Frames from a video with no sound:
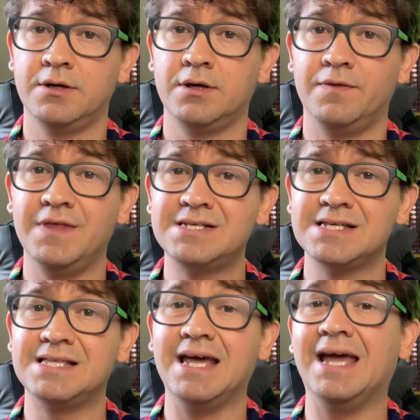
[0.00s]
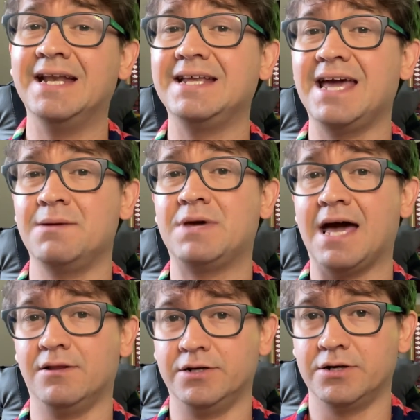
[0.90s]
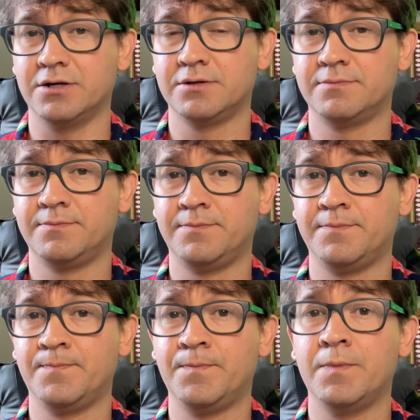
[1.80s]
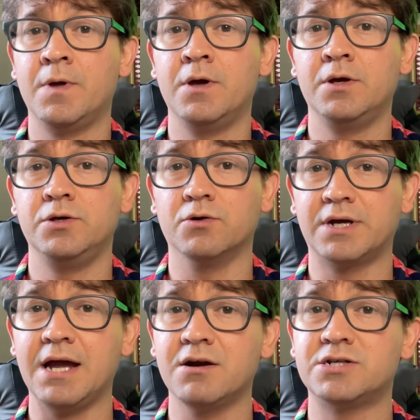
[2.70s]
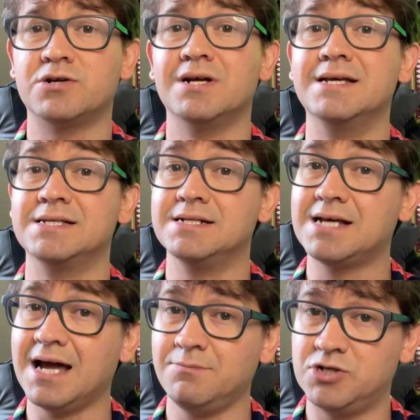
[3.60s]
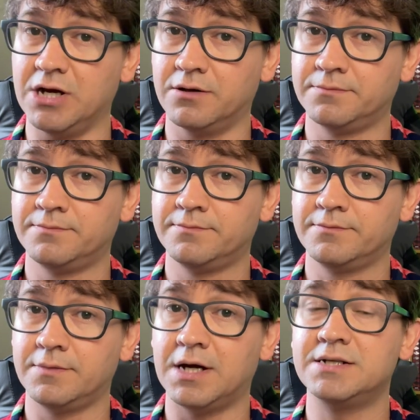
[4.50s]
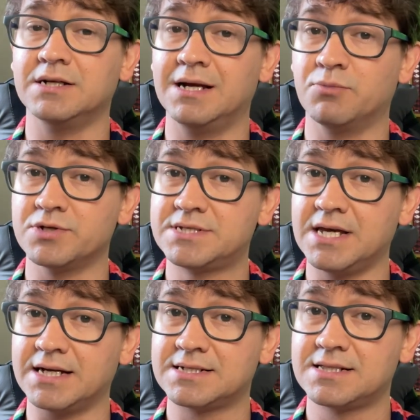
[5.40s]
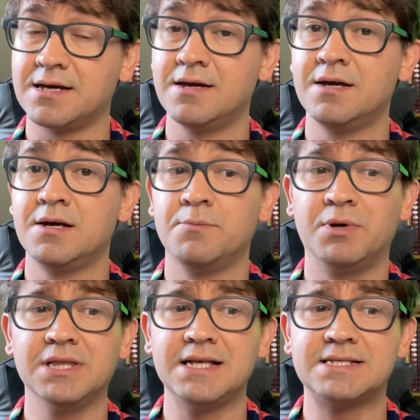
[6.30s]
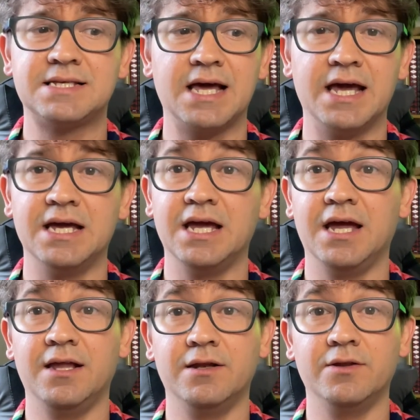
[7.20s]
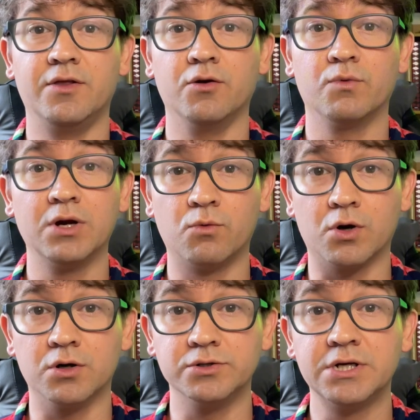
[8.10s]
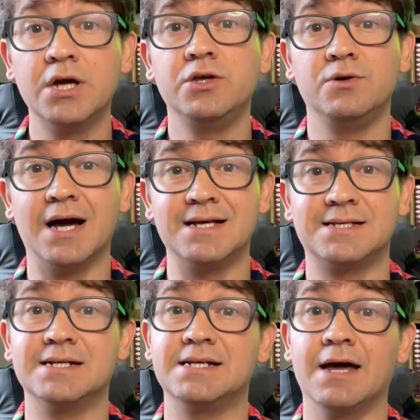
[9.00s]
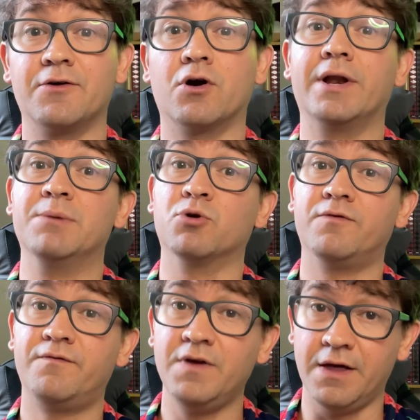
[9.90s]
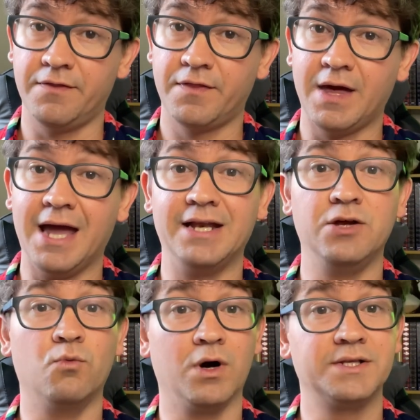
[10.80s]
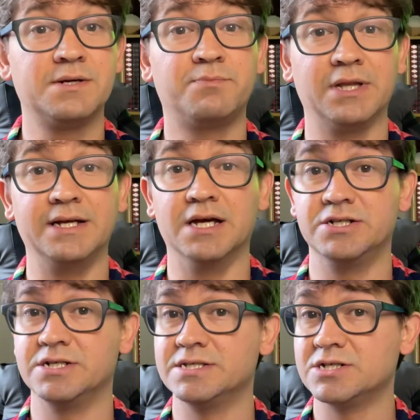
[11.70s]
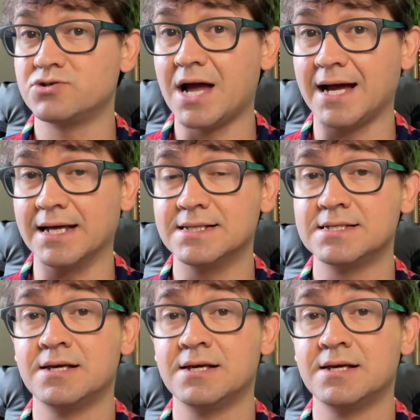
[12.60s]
this is the in-game calendar. Your character is in time jail until April 6th. But let's say in the real world, you guys get together on April 5th and you want to play Dungeons and Dragons.